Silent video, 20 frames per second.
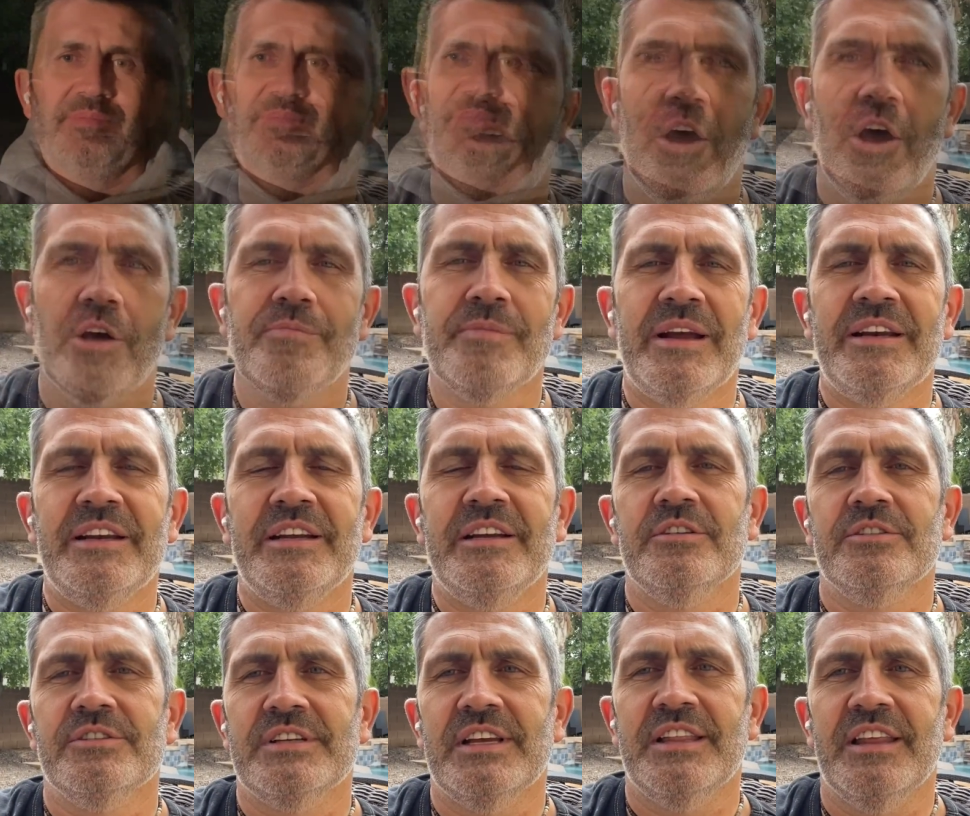Og
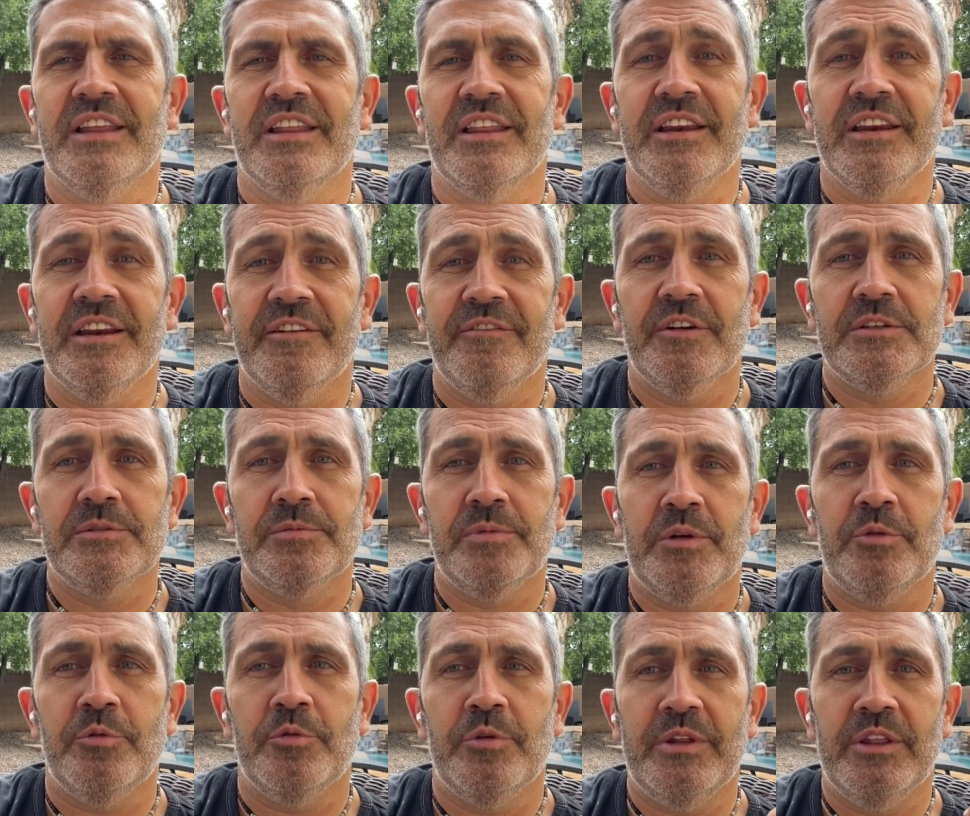Mandino said that the difference
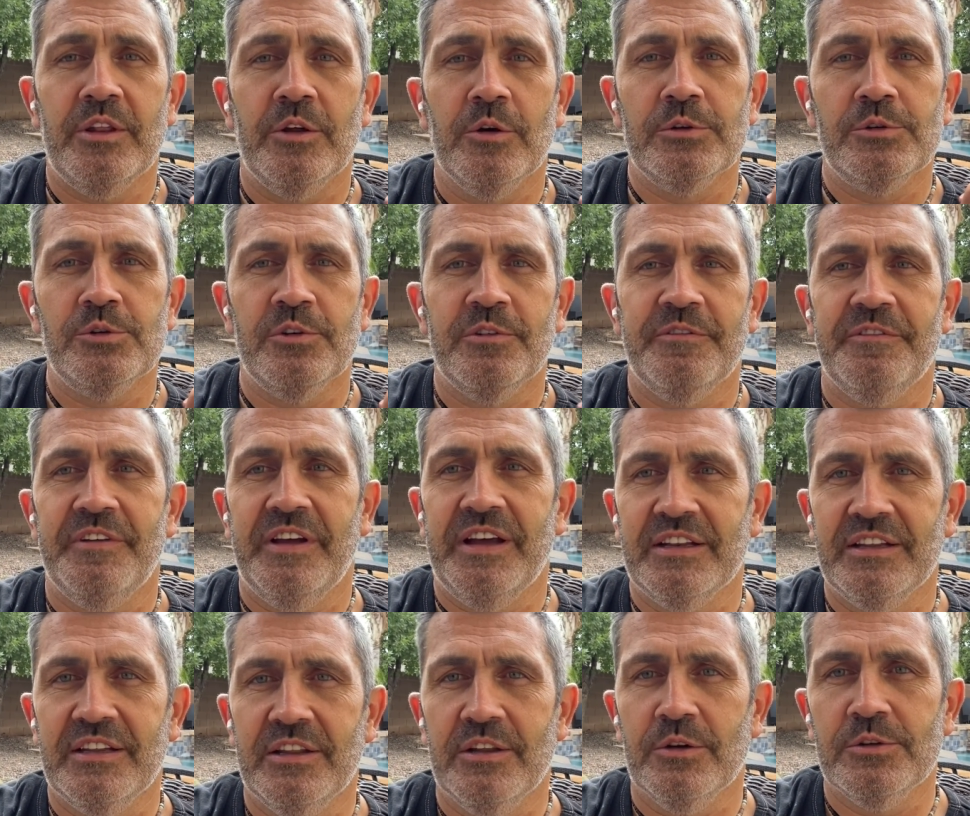between those who have
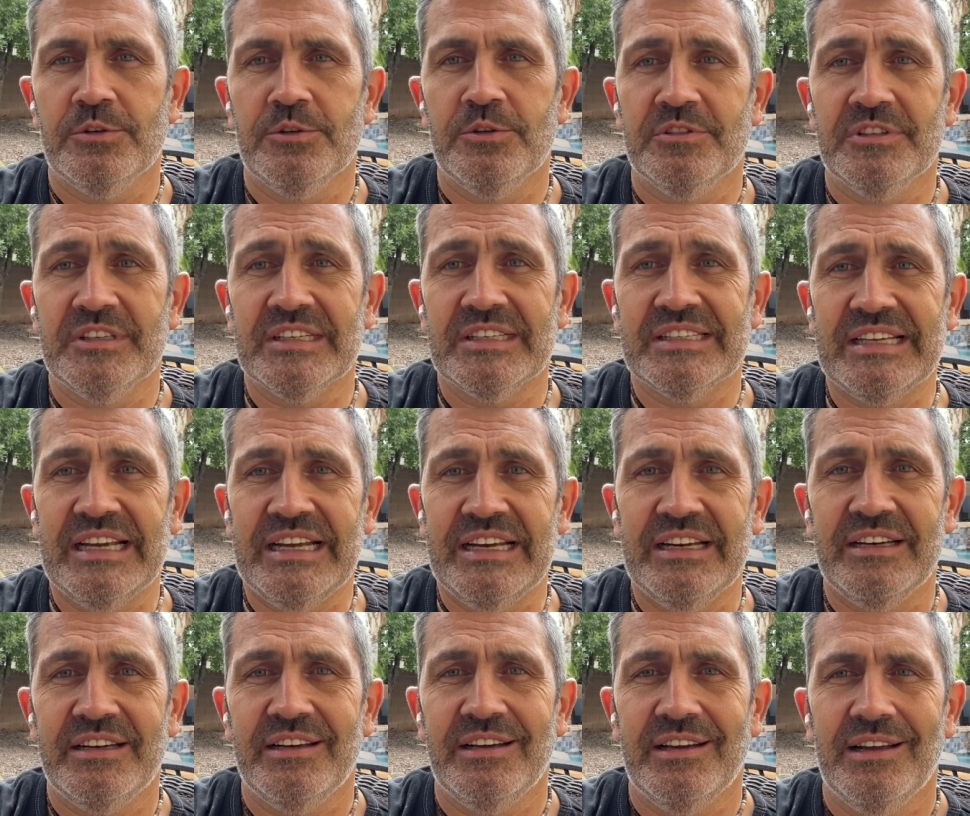failed and those who have
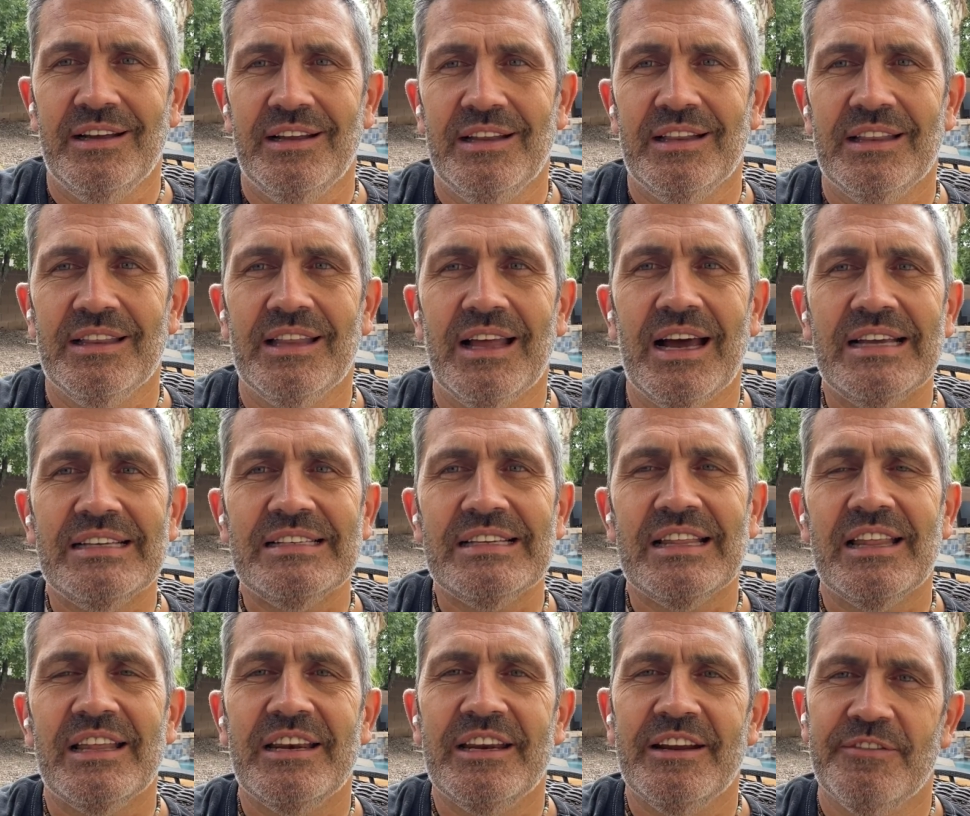succeeded lies
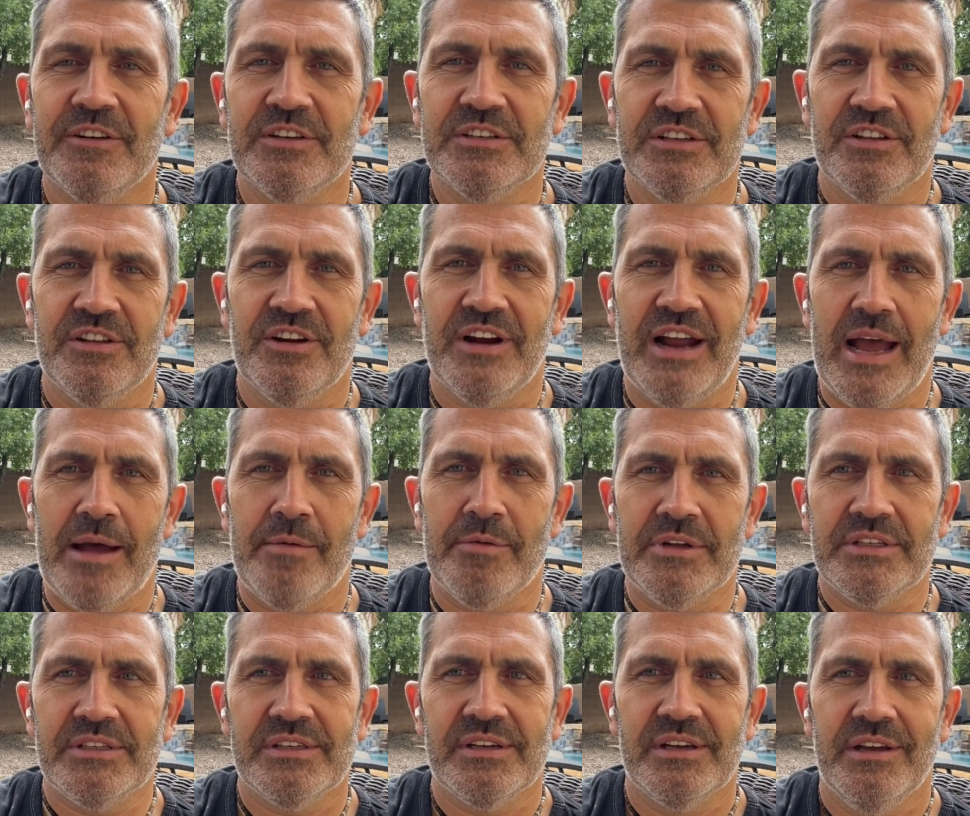in the difference of their
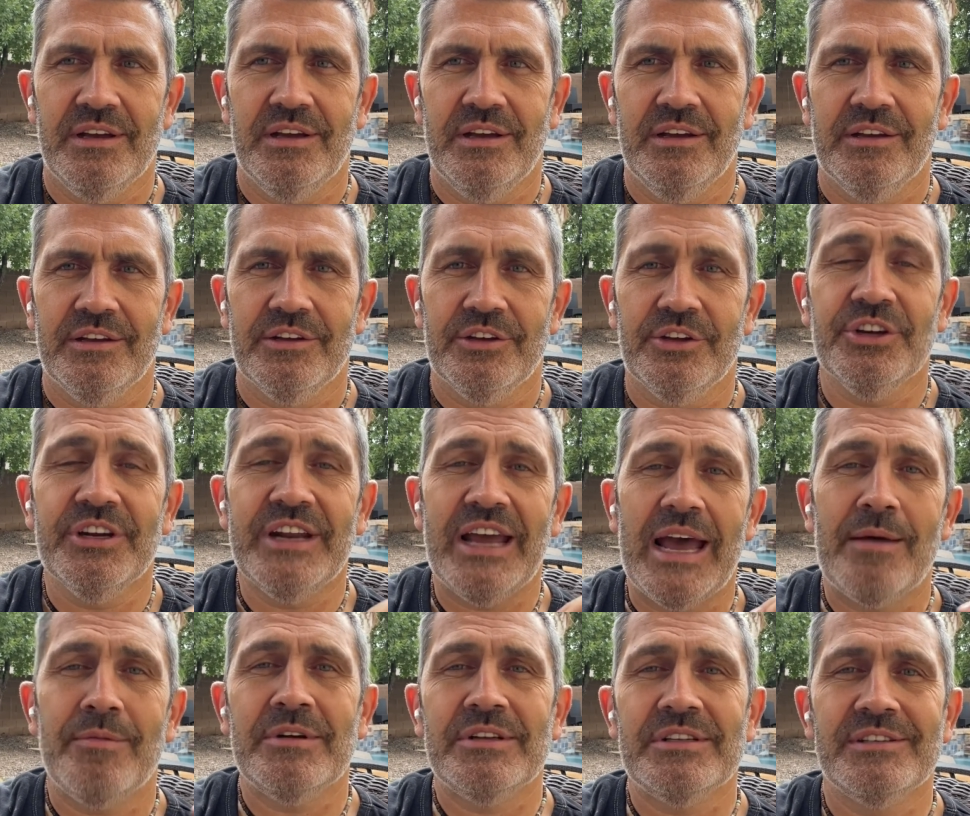habits. Good
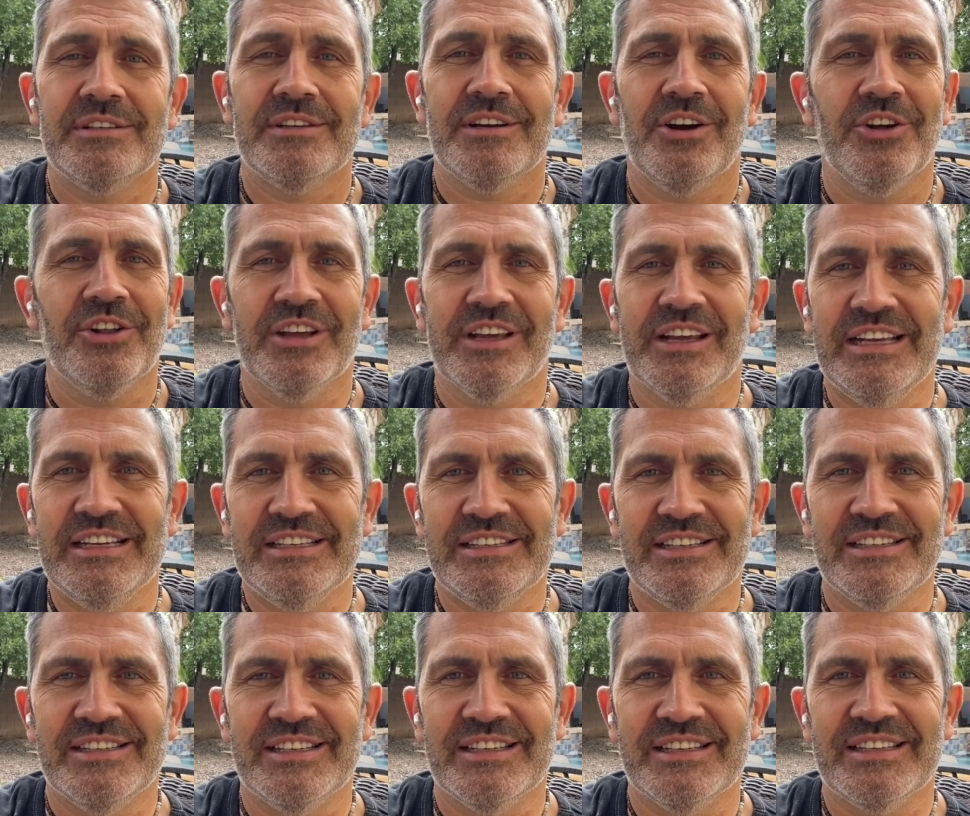habits are the keys
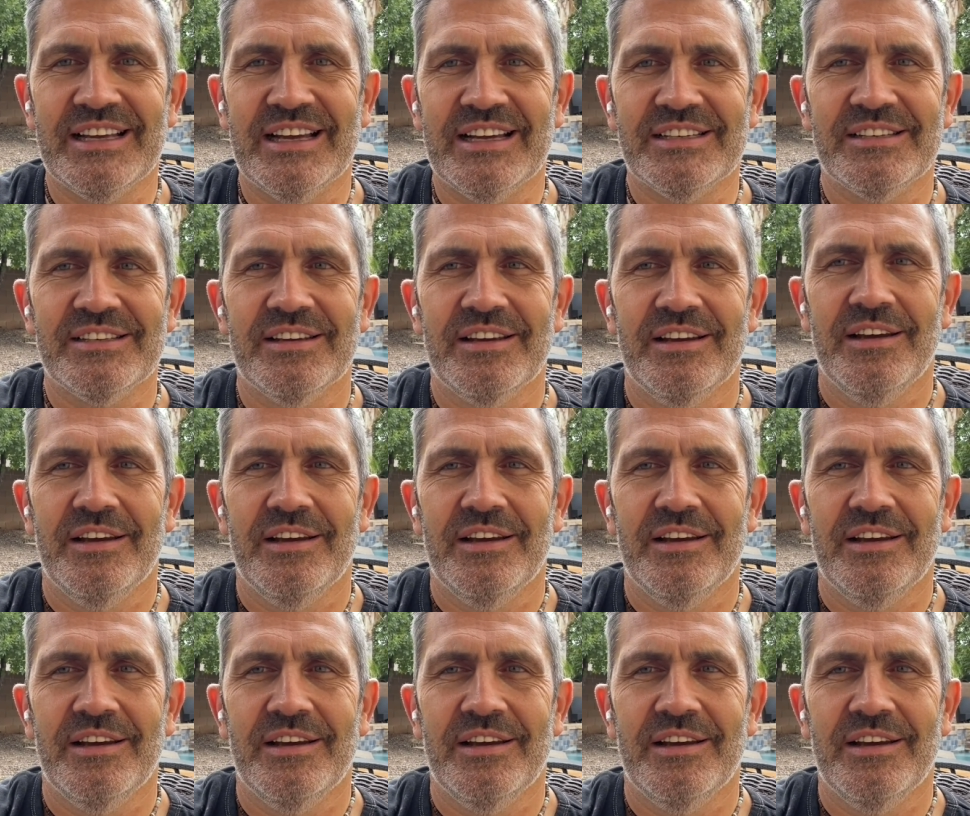to success.